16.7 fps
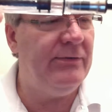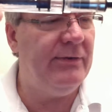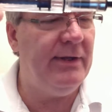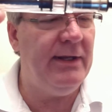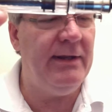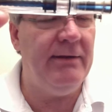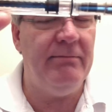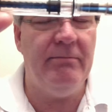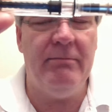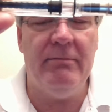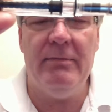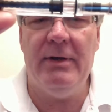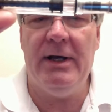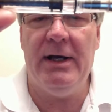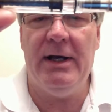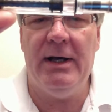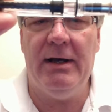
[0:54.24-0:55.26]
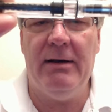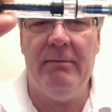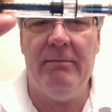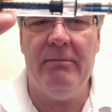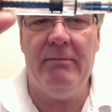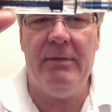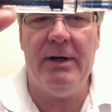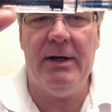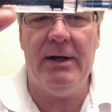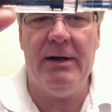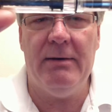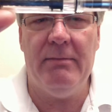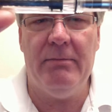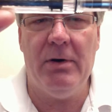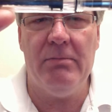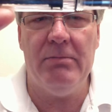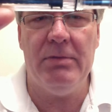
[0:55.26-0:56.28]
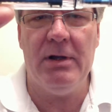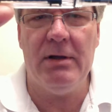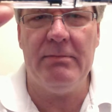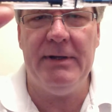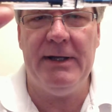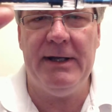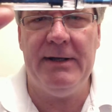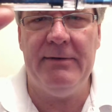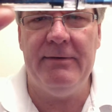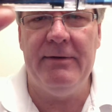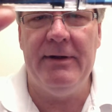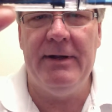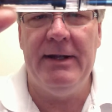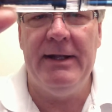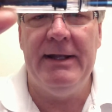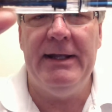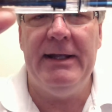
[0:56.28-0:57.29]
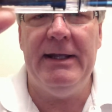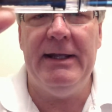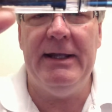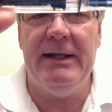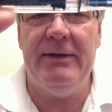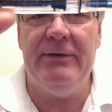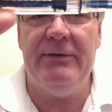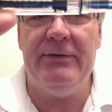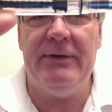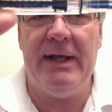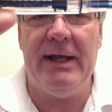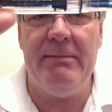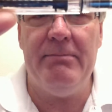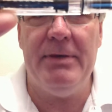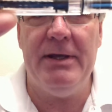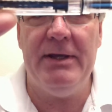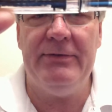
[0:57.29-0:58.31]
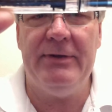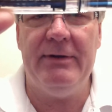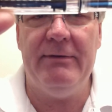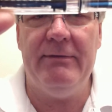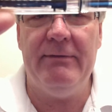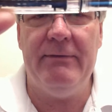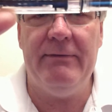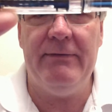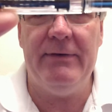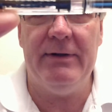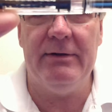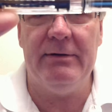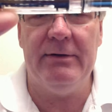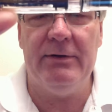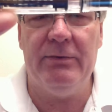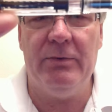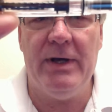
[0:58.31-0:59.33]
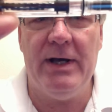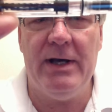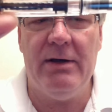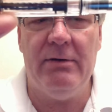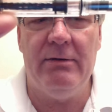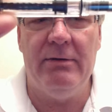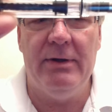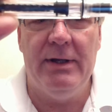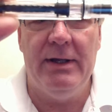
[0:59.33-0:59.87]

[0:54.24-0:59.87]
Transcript: the Mont Blanc pen is a piston filler as well,